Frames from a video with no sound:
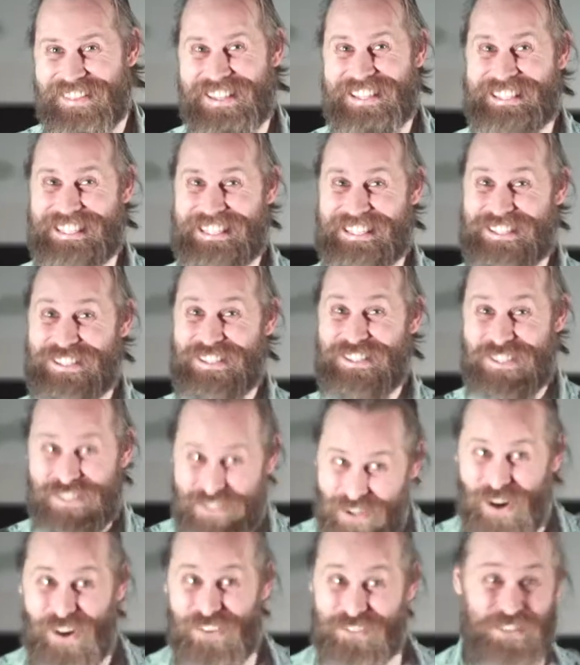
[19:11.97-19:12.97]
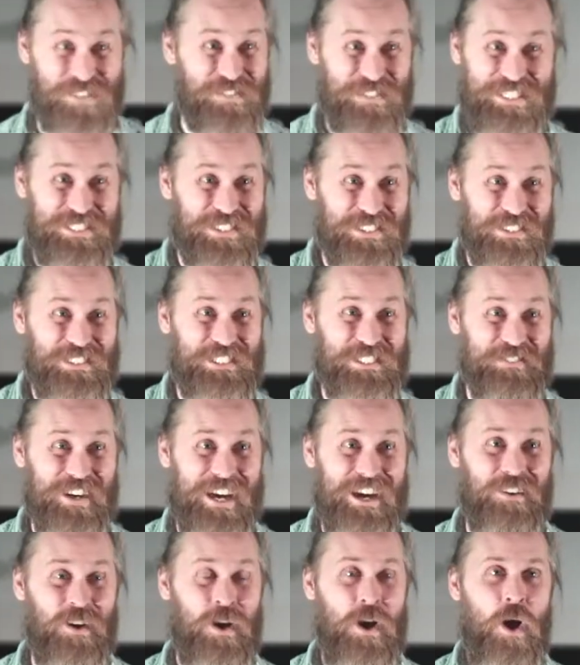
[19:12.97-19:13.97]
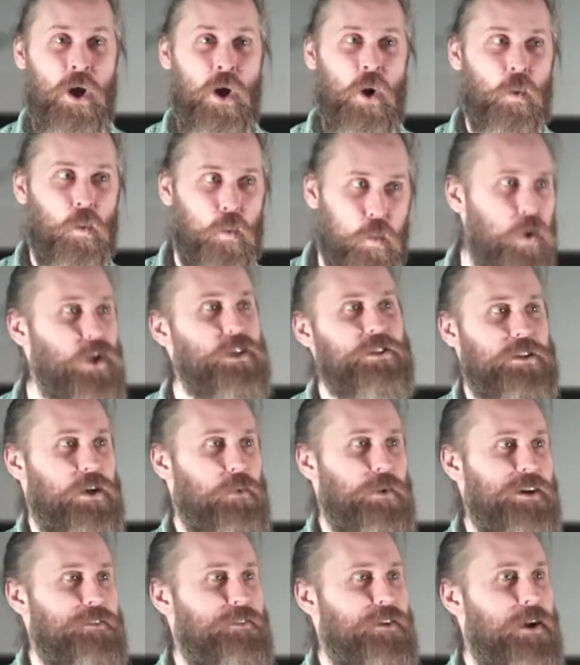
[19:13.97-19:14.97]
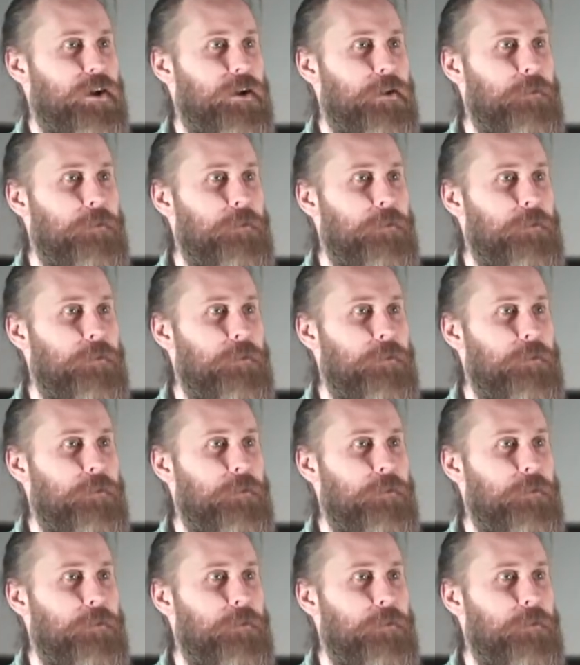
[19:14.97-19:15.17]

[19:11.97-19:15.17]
This is not what we talked about whatsoever.